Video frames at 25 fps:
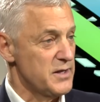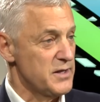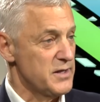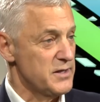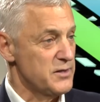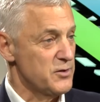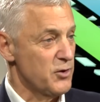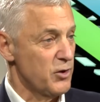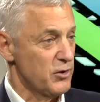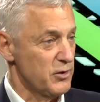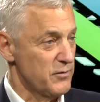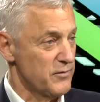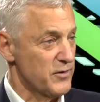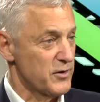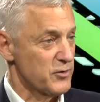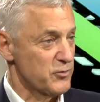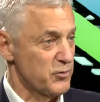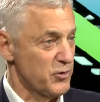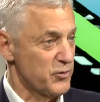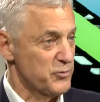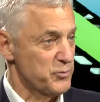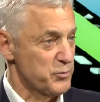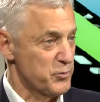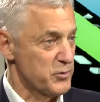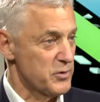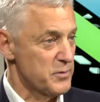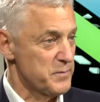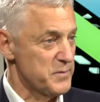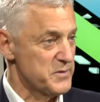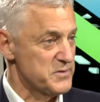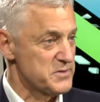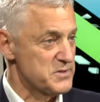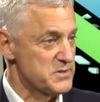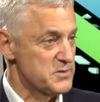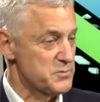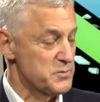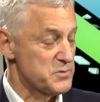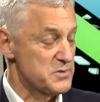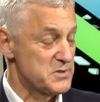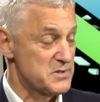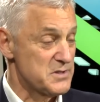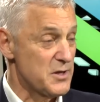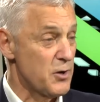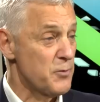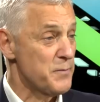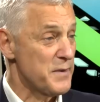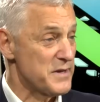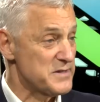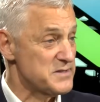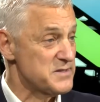in all of our cross-border business, which is
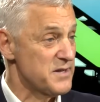now about